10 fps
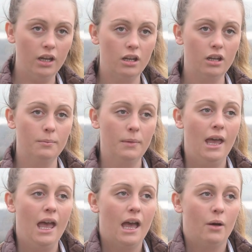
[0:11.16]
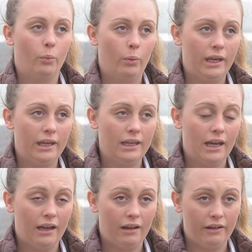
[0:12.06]
Um, we
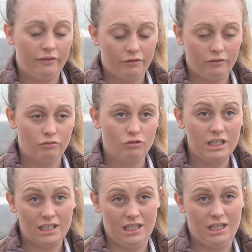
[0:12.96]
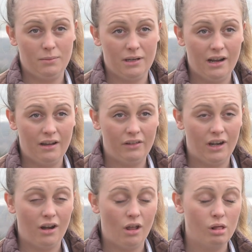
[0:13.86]
have recently been having
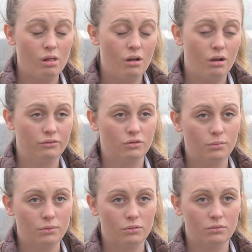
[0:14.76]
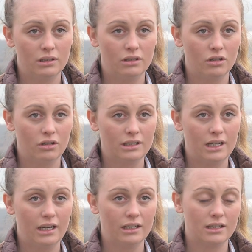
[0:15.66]
a lot of trouble with dog
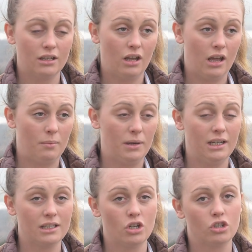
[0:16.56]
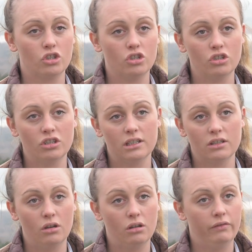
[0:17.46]
attacks. I mean, it's not just us, it's
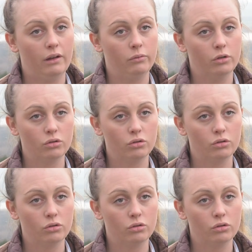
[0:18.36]
all around the